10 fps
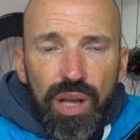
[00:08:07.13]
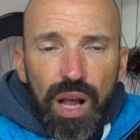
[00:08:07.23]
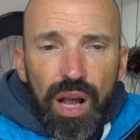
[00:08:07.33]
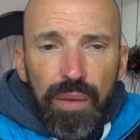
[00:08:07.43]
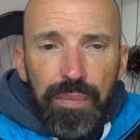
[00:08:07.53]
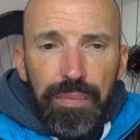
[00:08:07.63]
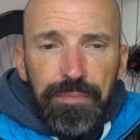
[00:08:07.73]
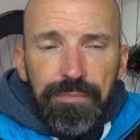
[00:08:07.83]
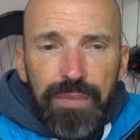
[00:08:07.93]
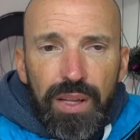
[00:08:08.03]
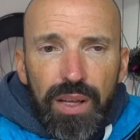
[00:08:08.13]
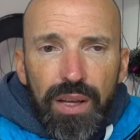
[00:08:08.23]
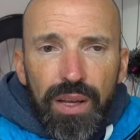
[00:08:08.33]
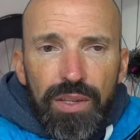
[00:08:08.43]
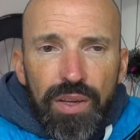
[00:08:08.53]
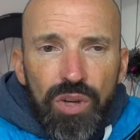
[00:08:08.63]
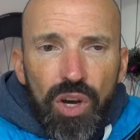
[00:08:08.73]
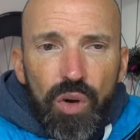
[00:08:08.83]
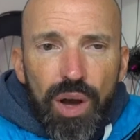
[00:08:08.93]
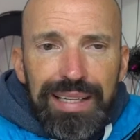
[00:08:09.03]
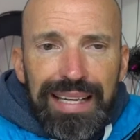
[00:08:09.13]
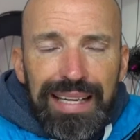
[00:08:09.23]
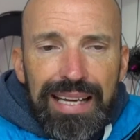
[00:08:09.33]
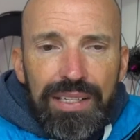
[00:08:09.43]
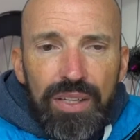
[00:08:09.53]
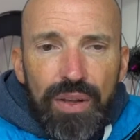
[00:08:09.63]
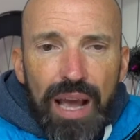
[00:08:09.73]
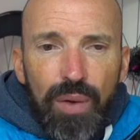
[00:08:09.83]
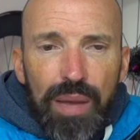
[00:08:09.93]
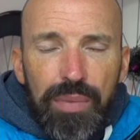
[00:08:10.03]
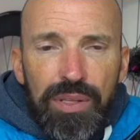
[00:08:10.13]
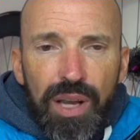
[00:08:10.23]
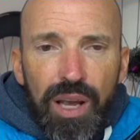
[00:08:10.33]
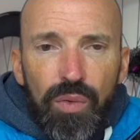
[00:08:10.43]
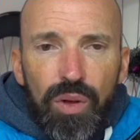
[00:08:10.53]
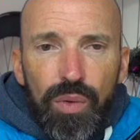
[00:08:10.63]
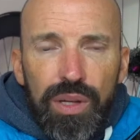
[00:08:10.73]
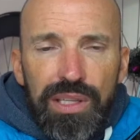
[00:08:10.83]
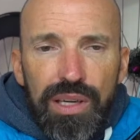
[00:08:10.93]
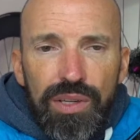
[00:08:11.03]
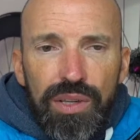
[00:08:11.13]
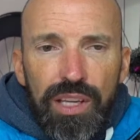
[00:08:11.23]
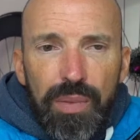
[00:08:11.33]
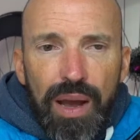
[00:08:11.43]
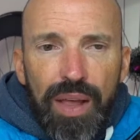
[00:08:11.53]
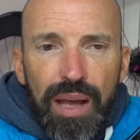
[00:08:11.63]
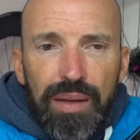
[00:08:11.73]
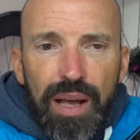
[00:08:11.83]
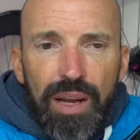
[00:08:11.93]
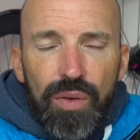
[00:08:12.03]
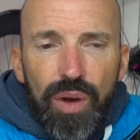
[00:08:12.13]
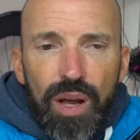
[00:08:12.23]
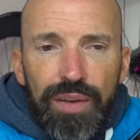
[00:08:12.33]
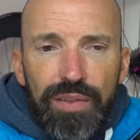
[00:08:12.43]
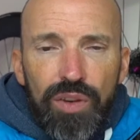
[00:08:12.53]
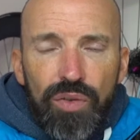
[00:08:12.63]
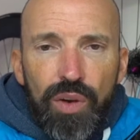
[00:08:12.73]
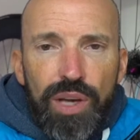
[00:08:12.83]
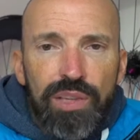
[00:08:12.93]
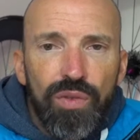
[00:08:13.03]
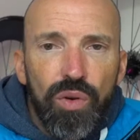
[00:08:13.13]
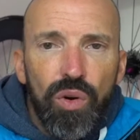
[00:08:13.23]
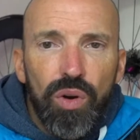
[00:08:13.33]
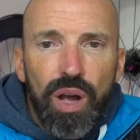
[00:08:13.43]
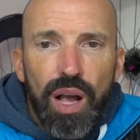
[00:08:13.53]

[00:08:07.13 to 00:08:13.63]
So it's not quite as clean to do it that way, but we'll continue to think about that. I know I've had a few requests for